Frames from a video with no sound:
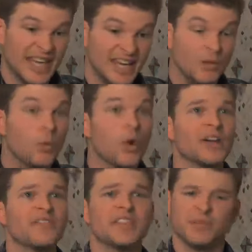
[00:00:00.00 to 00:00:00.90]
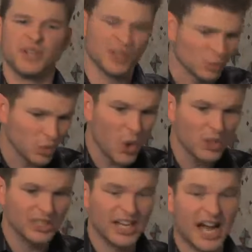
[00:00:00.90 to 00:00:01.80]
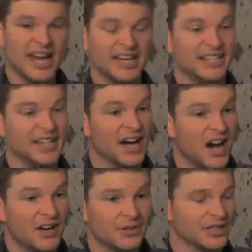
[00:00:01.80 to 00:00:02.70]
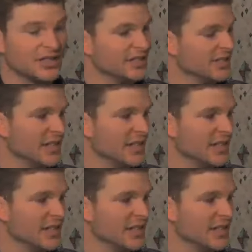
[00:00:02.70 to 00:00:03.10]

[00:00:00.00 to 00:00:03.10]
any one of them could have rolled an I E D under us.